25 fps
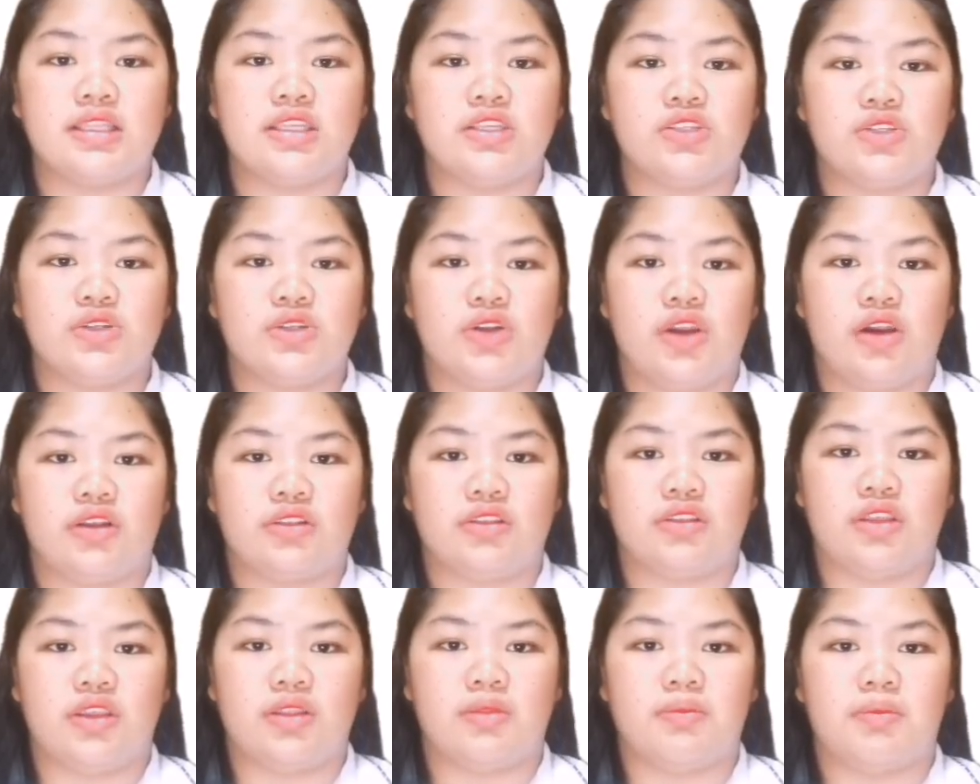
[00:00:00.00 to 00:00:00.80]

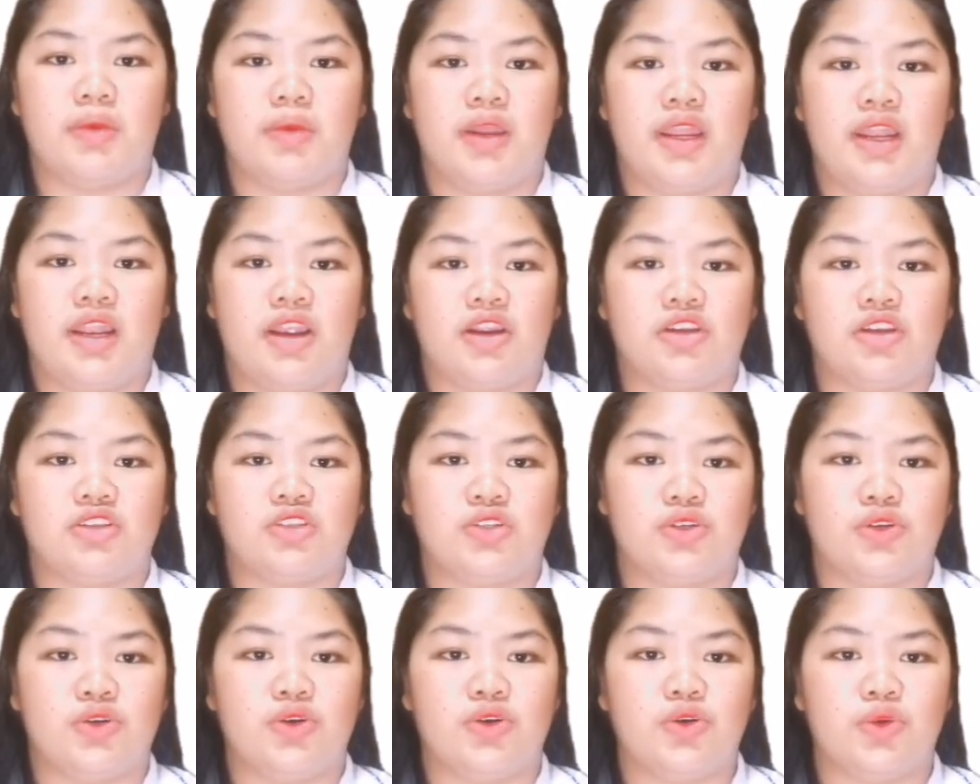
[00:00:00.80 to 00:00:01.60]
distracted by
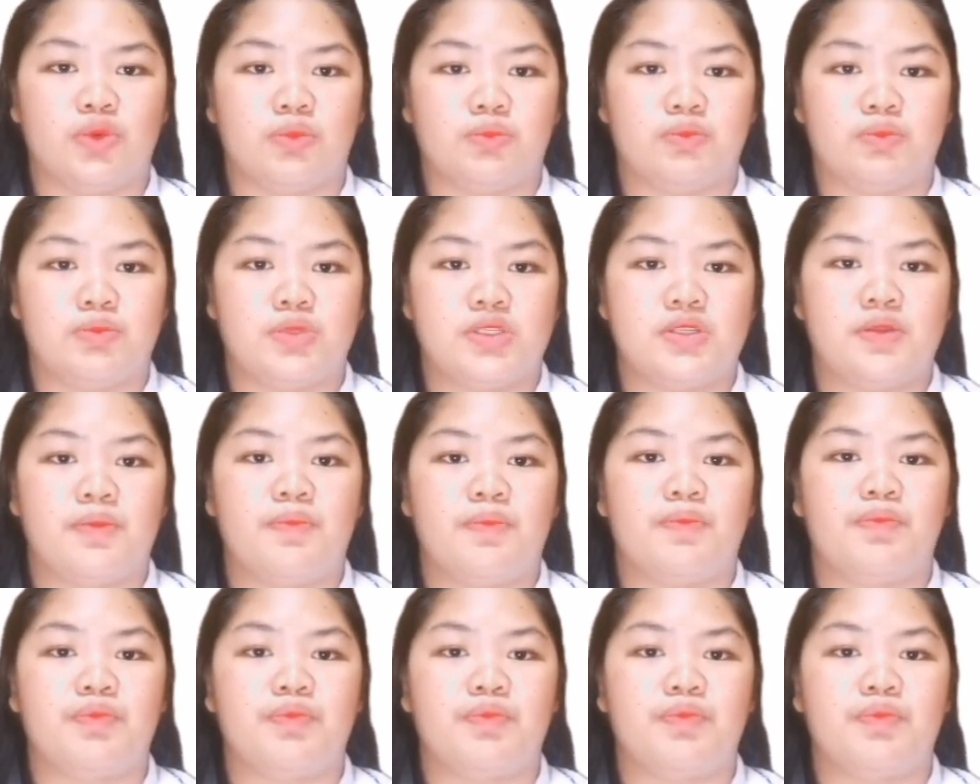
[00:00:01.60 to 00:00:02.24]
large groups.